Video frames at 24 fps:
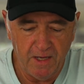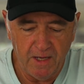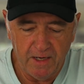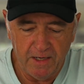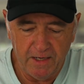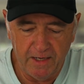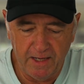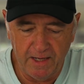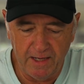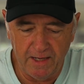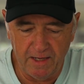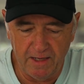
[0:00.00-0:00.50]

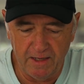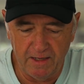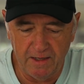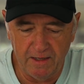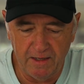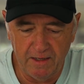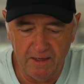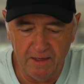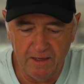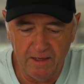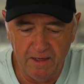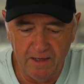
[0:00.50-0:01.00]

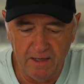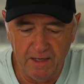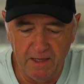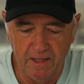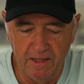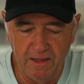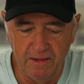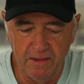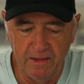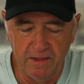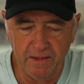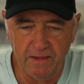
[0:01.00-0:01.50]
Now,
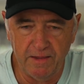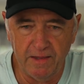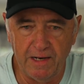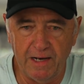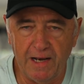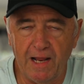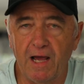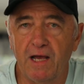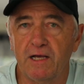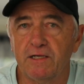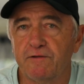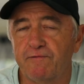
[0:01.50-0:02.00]
in the
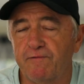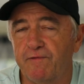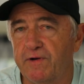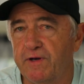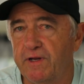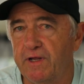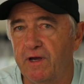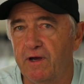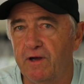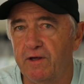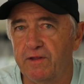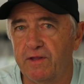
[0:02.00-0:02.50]
last
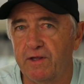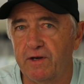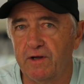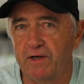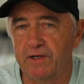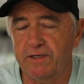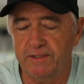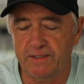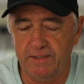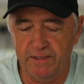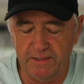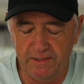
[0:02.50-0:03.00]
video that I
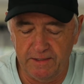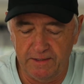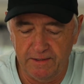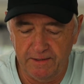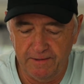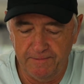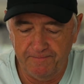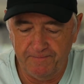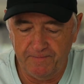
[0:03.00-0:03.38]
did,